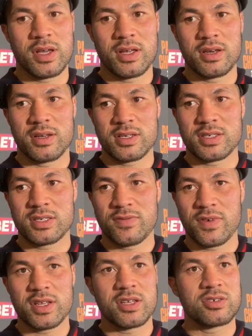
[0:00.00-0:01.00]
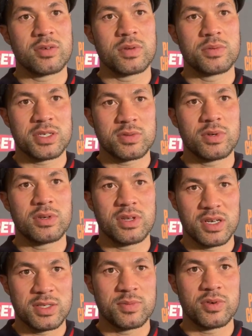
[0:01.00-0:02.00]
And this is a fight that Tommy must win,
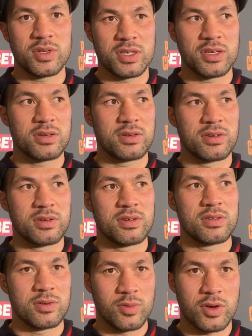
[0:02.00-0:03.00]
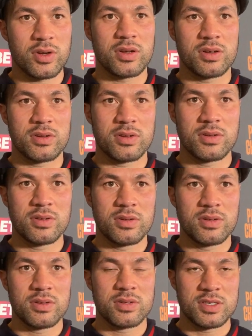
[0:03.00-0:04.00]
and he's putting in the work
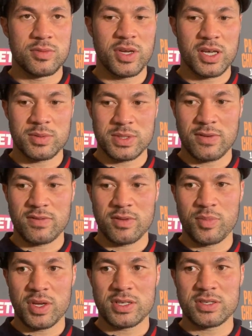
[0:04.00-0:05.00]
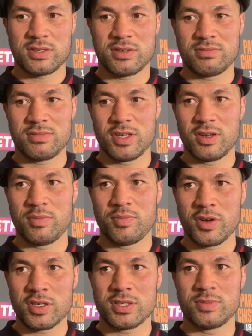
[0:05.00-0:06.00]
to make himself the best,
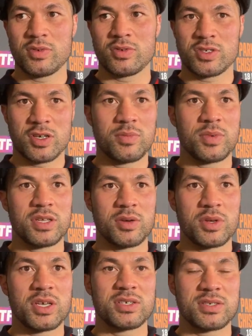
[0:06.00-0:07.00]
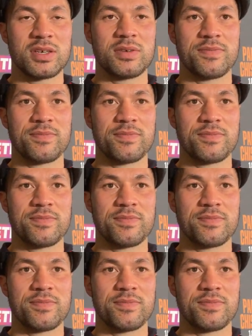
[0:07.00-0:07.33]
possible Tommy that we can see.